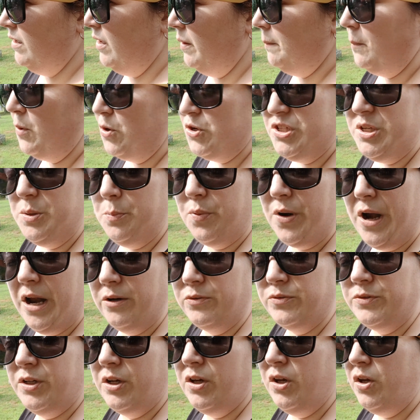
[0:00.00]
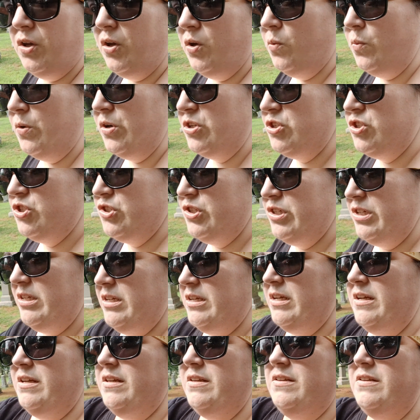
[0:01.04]
Mercy Brown, which
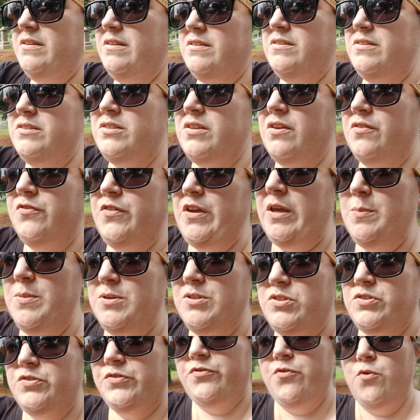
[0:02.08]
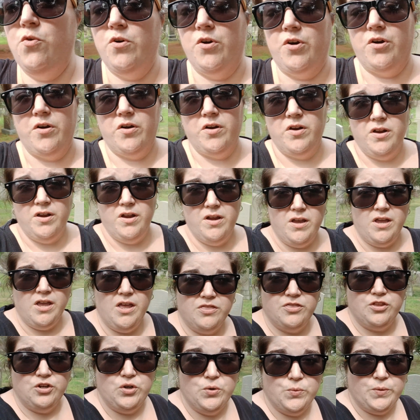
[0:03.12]
she is famous for
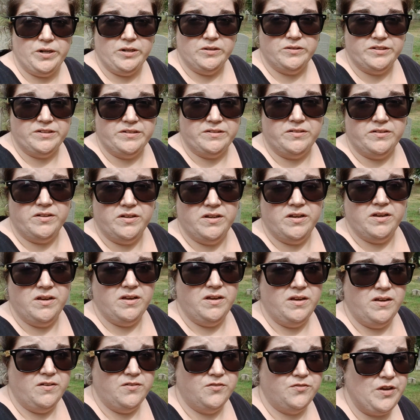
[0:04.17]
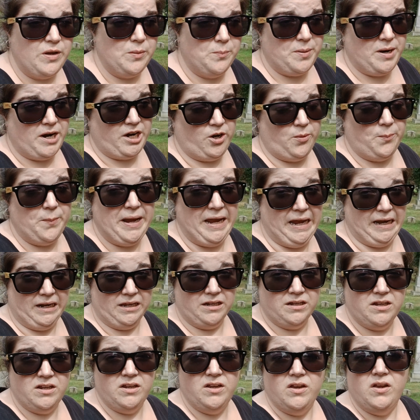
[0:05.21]
the New England vampire
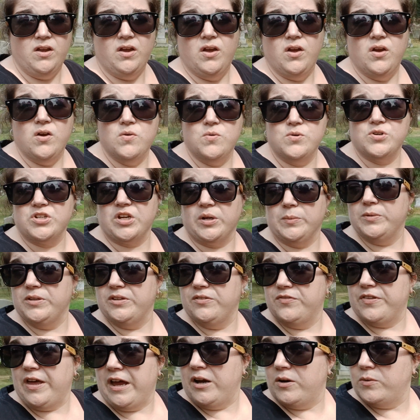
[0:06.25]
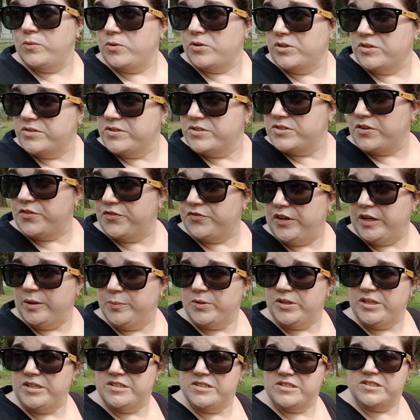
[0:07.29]
panic, which I believe that was
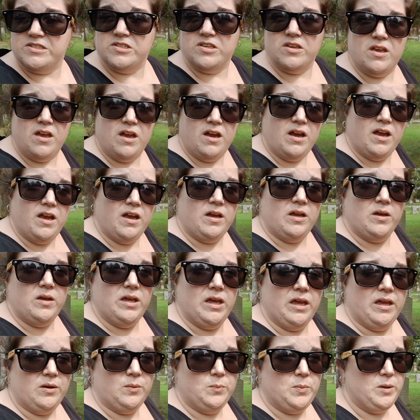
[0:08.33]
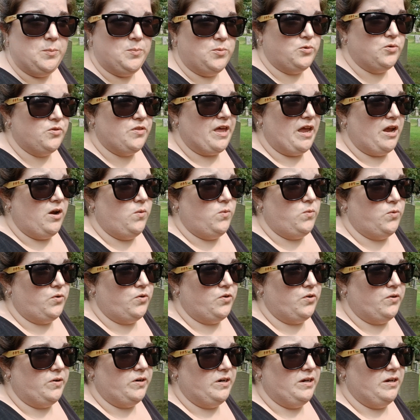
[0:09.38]
families and people that
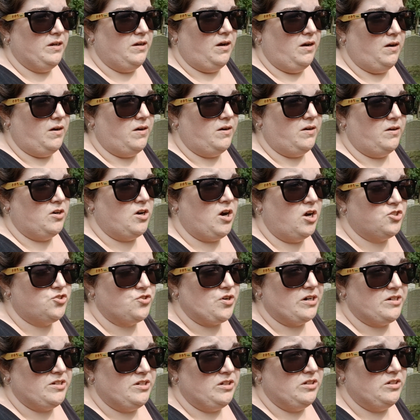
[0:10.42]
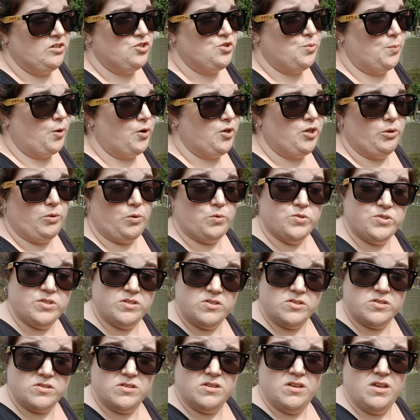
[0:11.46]
were contracting
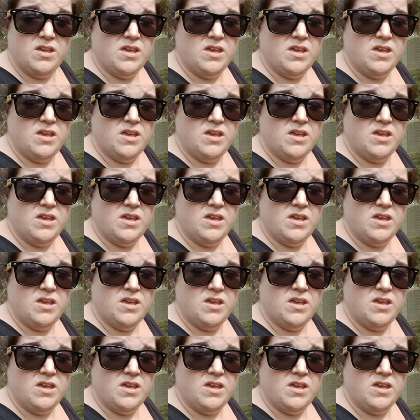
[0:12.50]
tuberculosis.